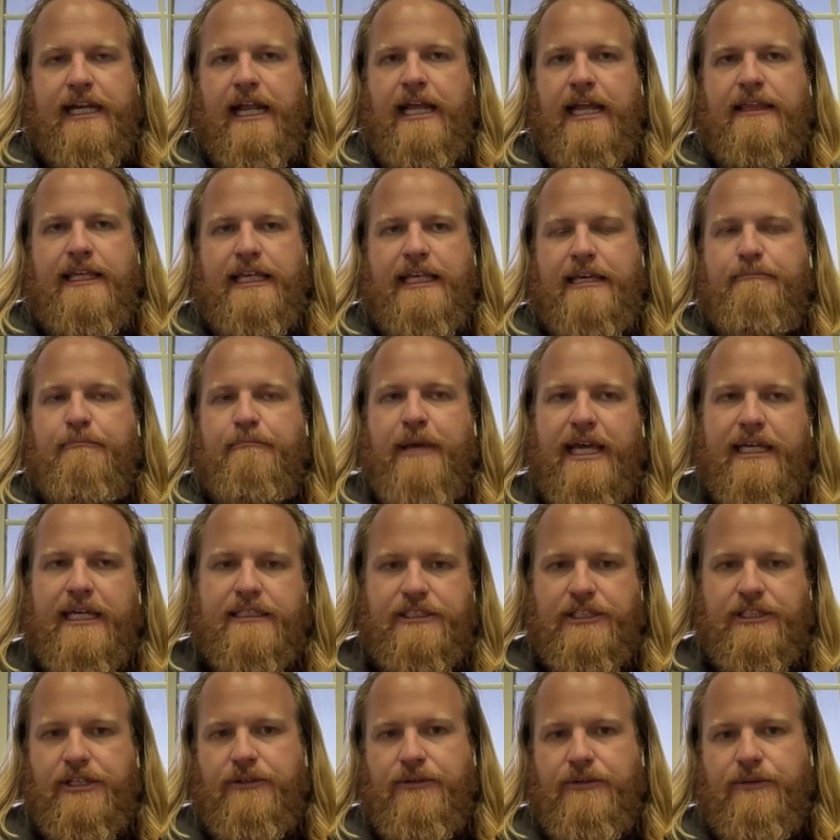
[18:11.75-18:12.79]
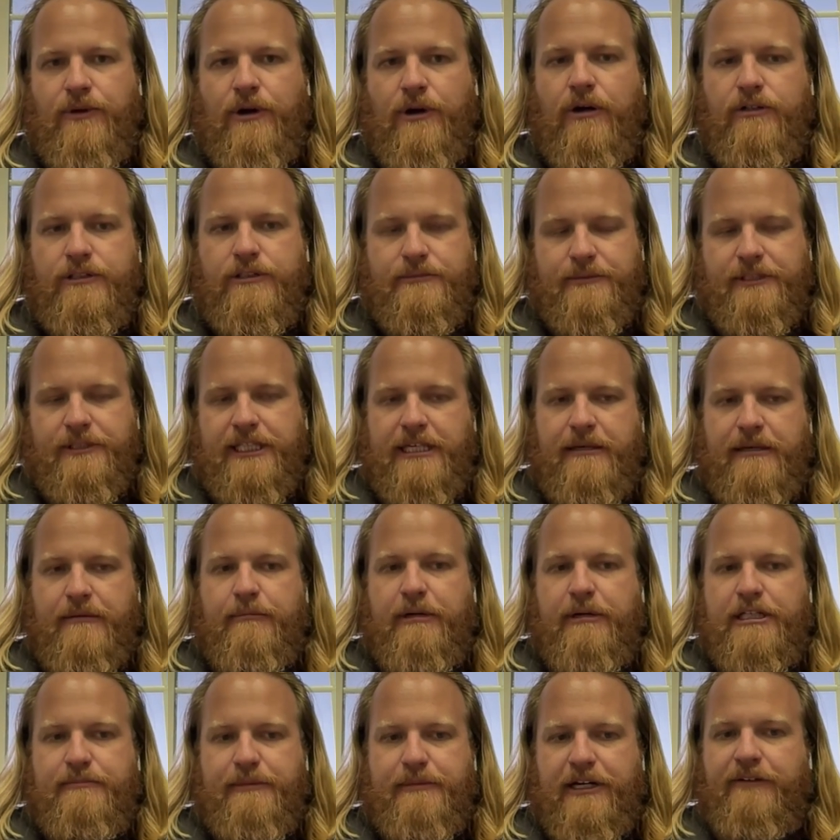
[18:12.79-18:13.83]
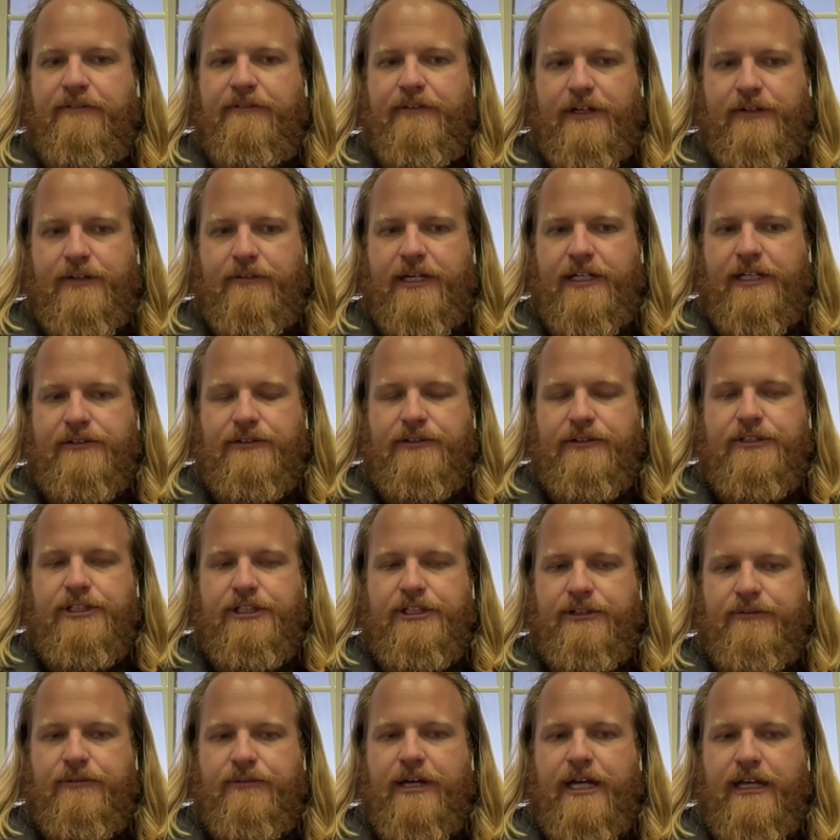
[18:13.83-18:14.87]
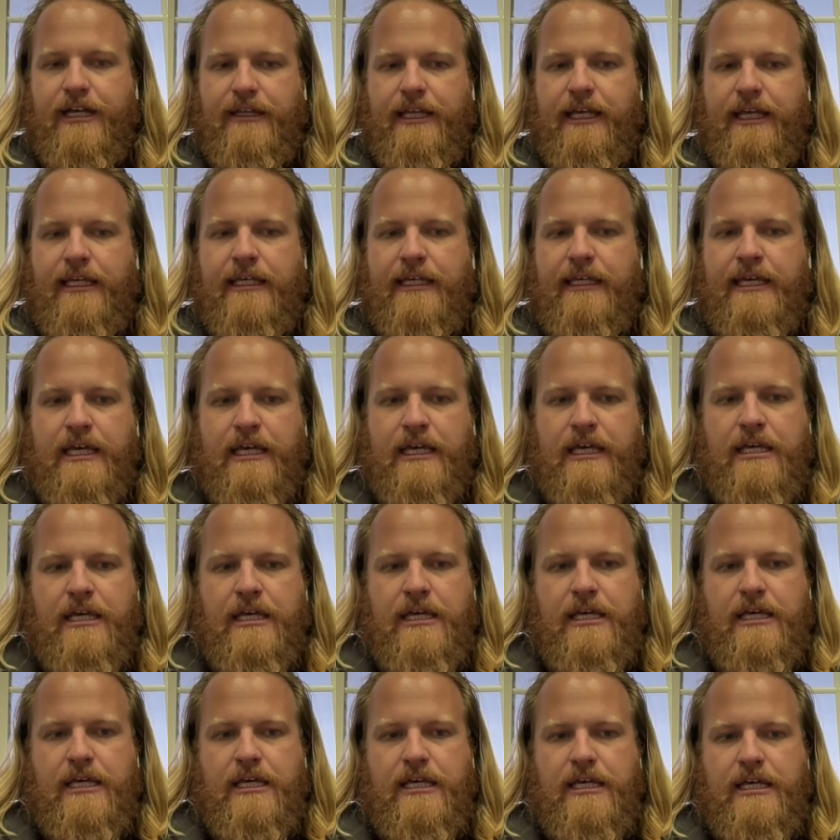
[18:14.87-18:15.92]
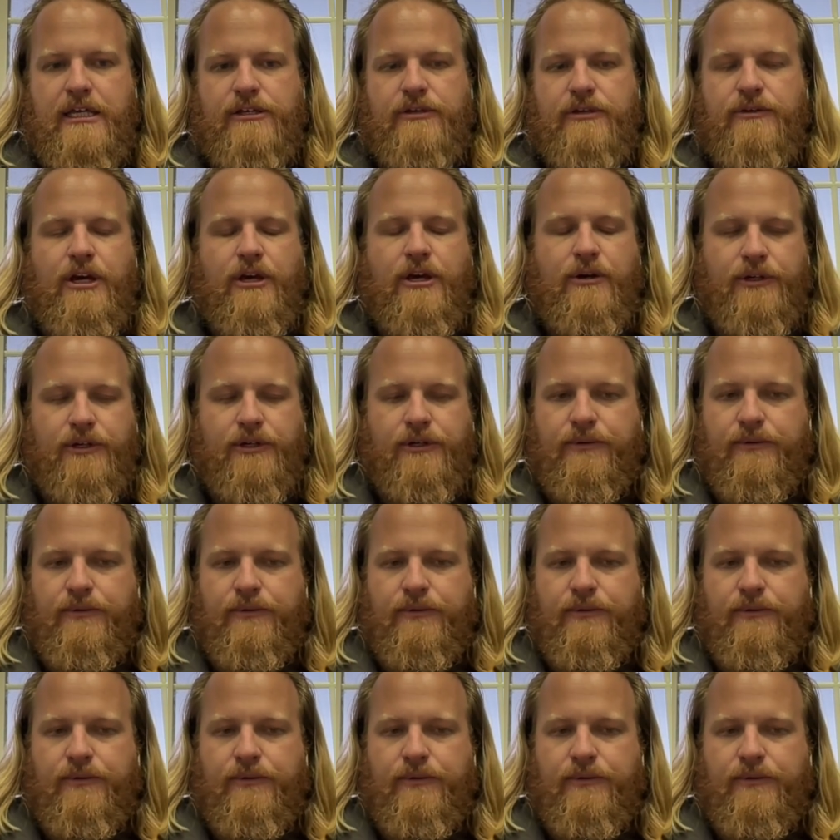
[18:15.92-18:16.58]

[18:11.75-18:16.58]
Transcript: and I think it makes you ultimately a much better fundraiser too, right? Like, you go